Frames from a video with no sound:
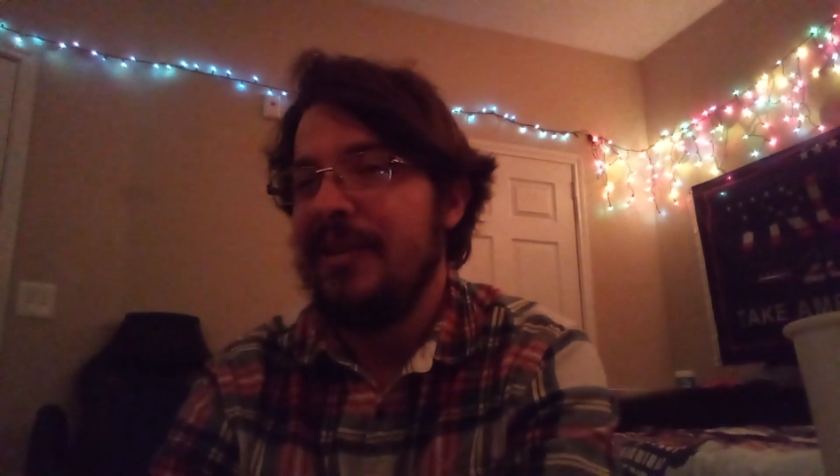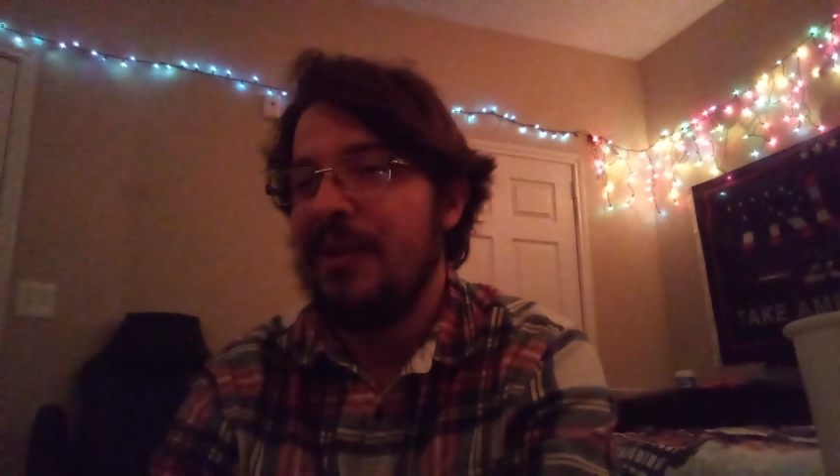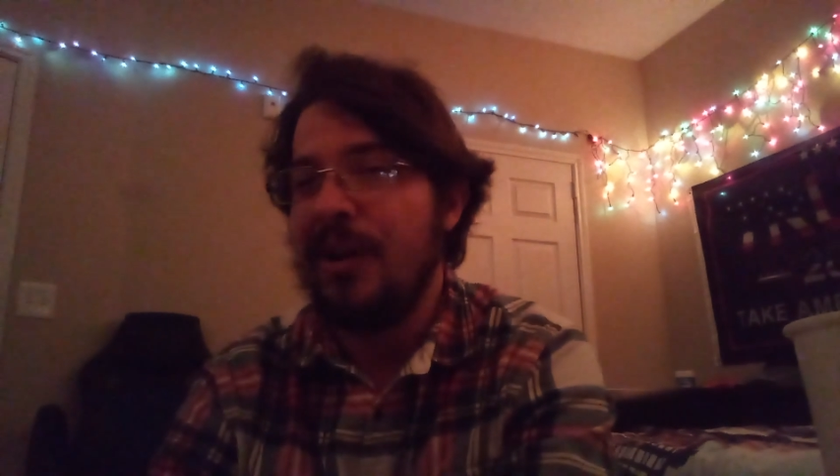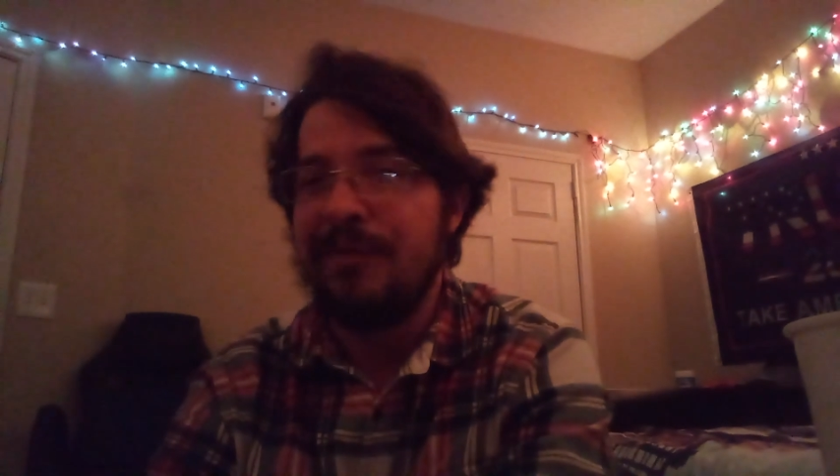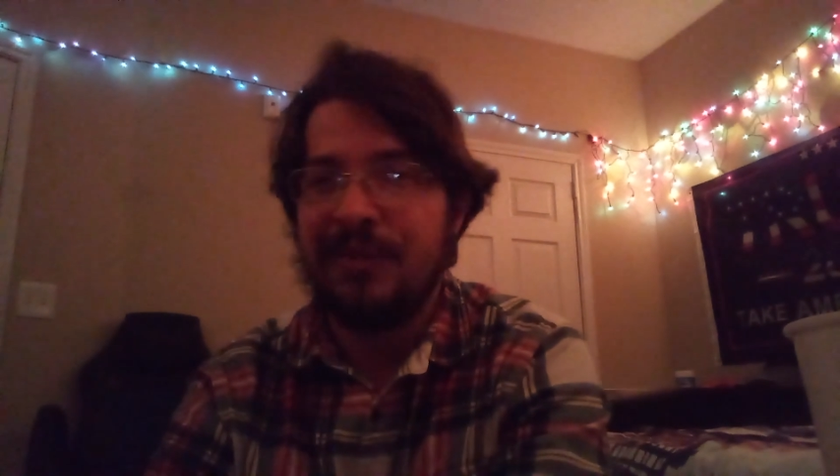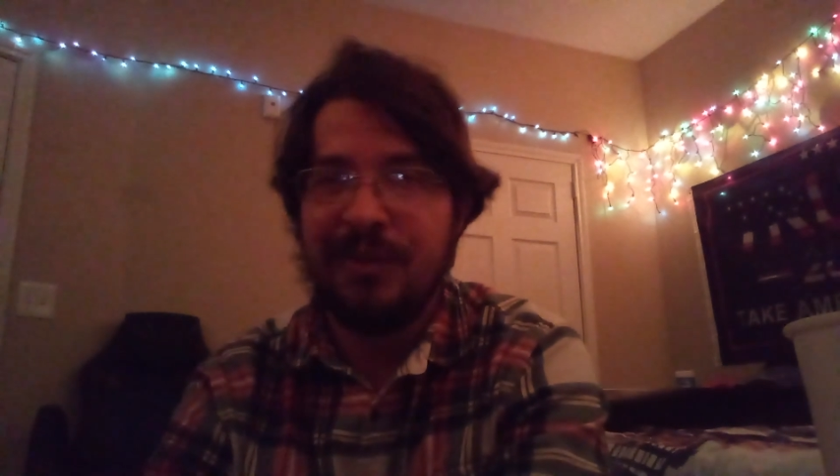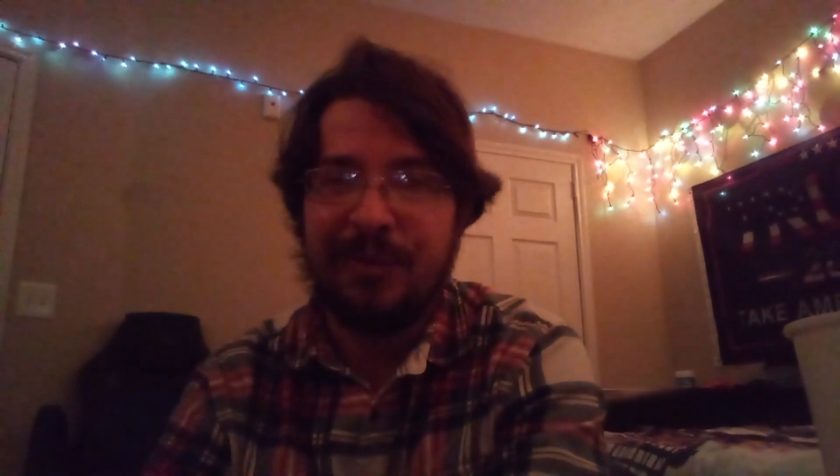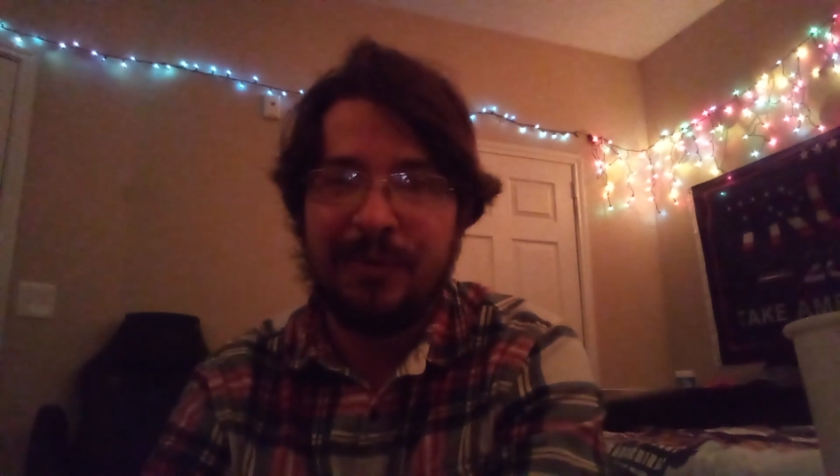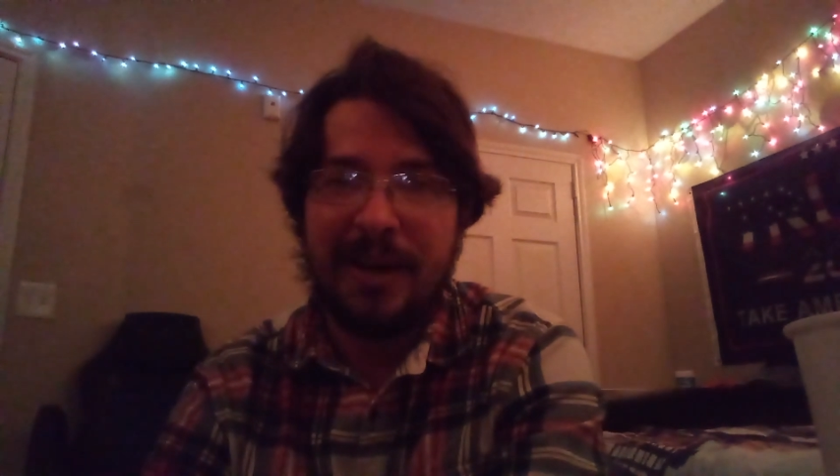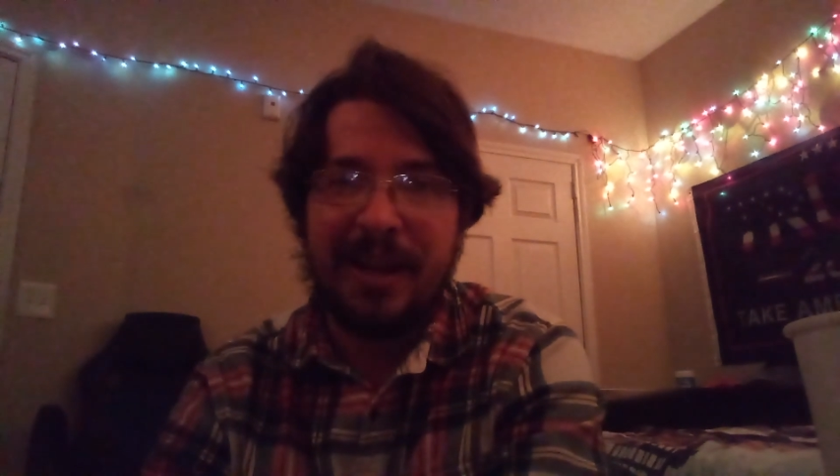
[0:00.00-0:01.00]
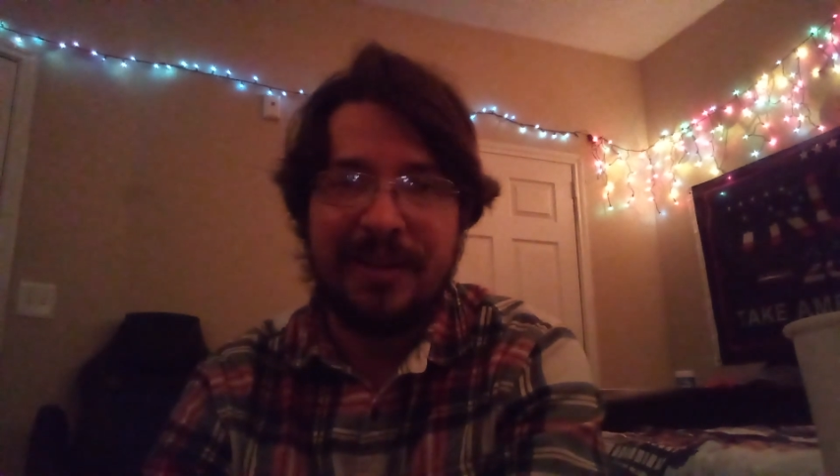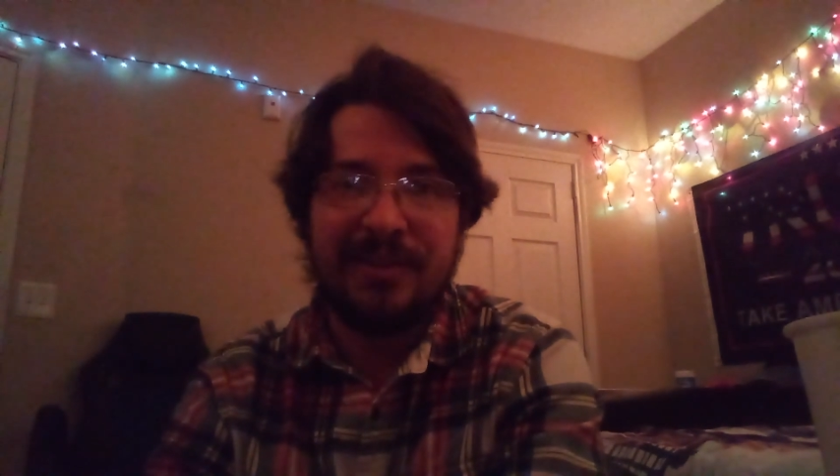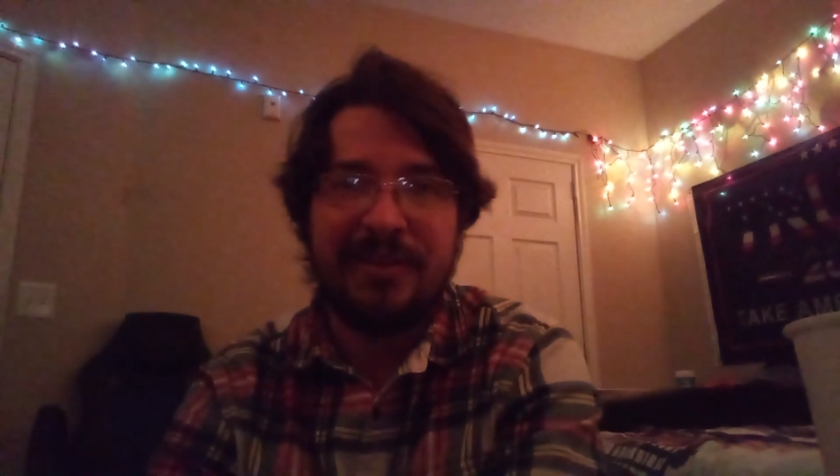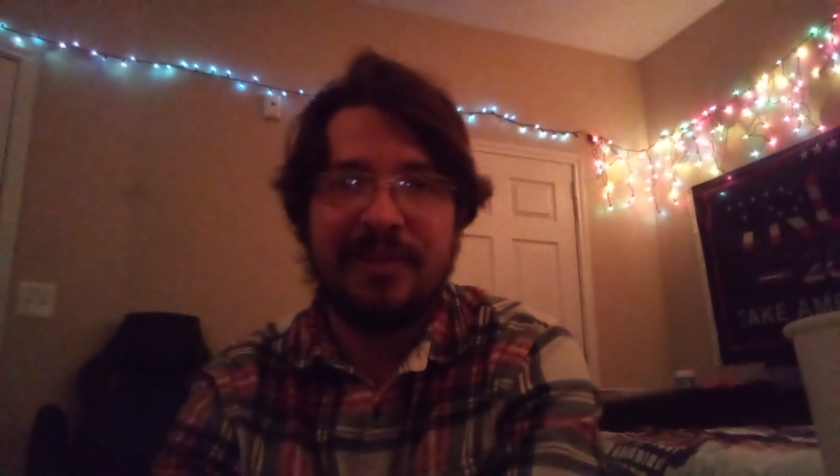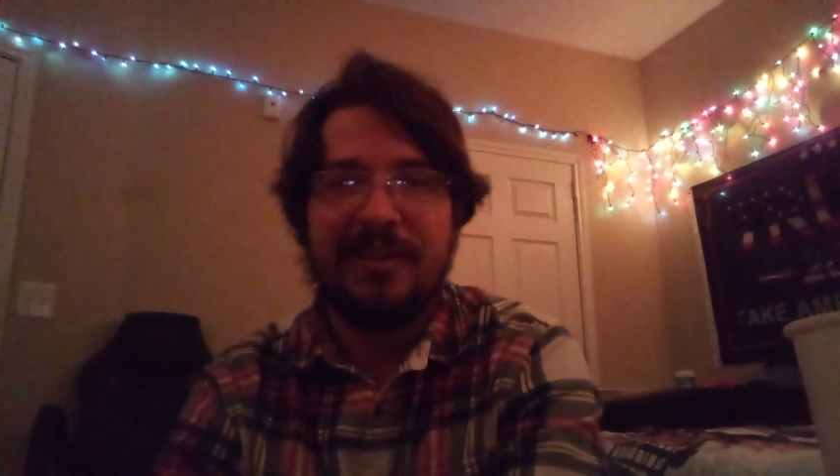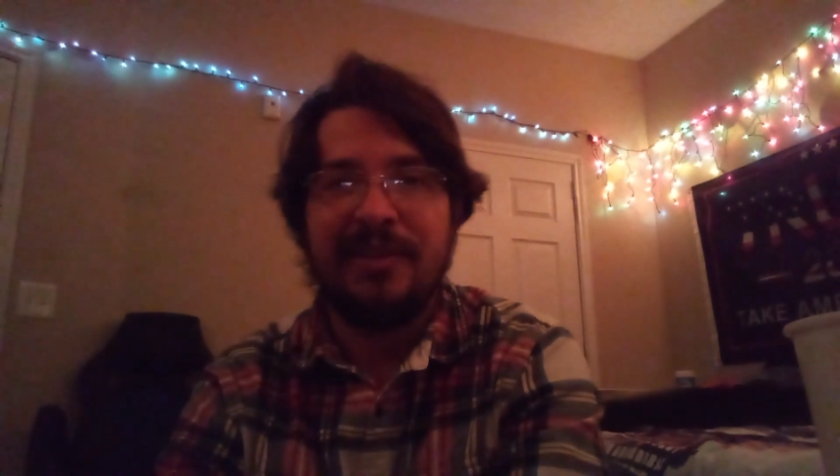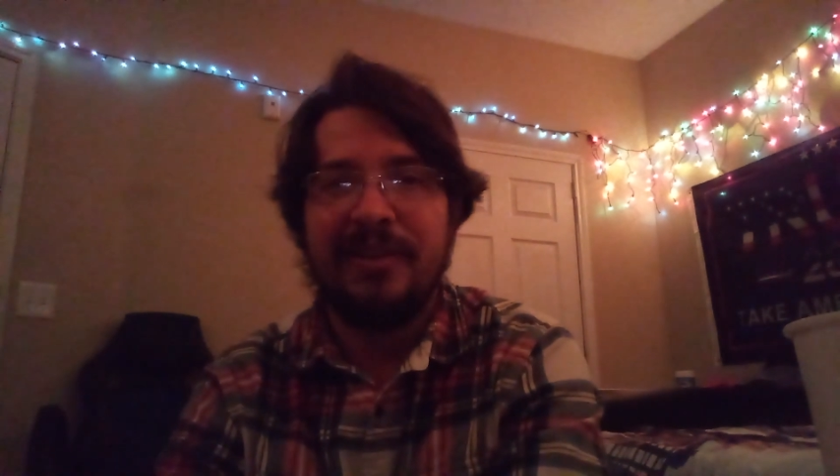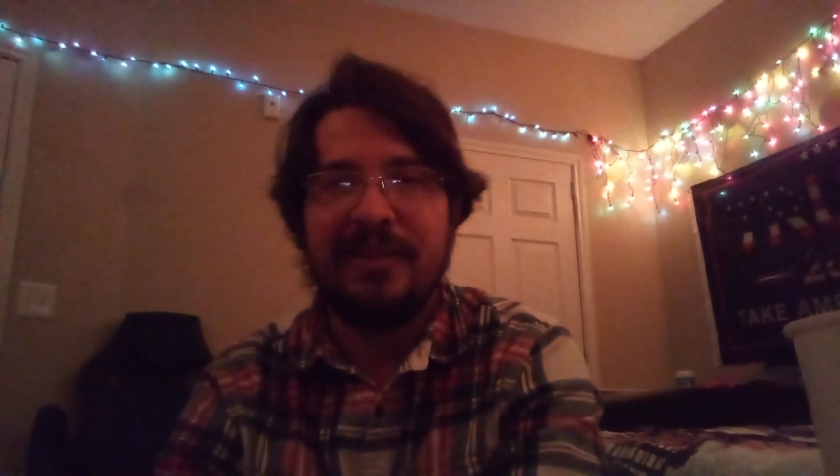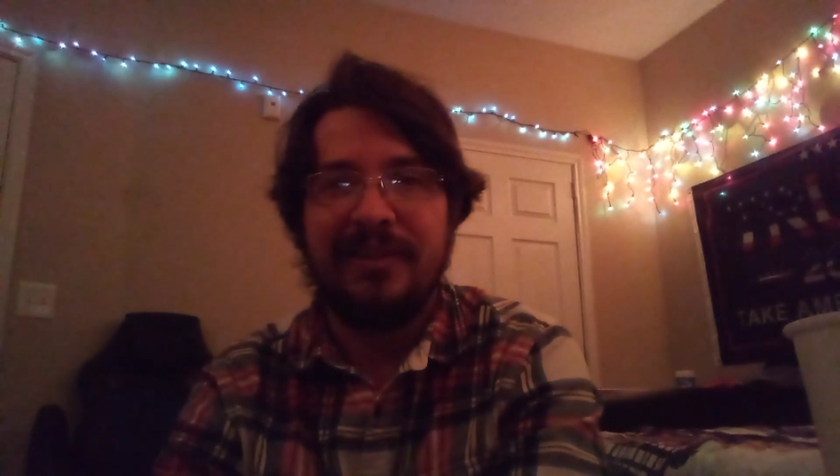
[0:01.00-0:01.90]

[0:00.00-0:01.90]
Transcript: off to the ranch.